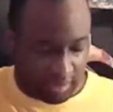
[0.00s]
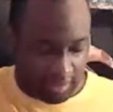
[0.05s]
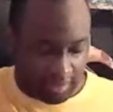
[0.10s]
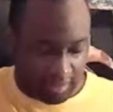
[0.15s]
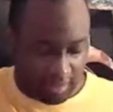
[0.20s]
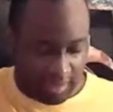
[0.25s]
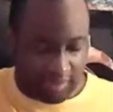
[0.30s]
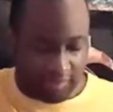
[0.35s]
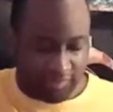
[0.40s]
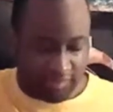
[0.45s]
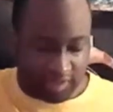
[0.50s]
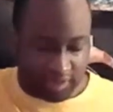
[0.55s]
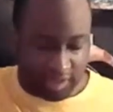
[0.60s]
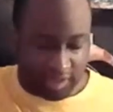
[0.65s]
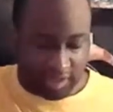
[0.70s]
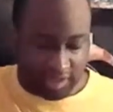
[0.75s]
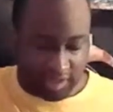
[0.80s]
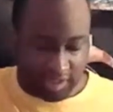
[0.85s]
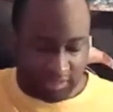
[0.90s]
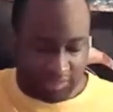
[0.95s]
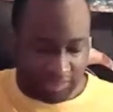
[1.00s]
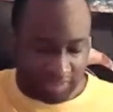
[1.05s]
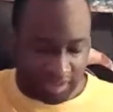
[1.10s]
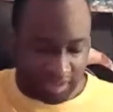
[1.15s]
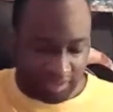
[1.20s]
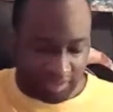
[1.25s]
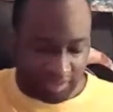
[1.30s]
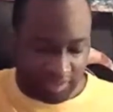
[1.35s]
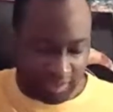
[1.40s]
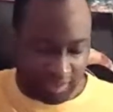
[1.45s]
Definitely gonna need
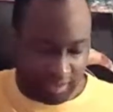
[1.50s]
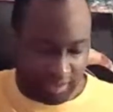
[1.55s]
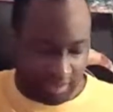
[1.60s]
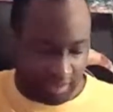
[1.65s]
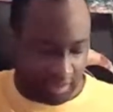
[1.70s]
plexi.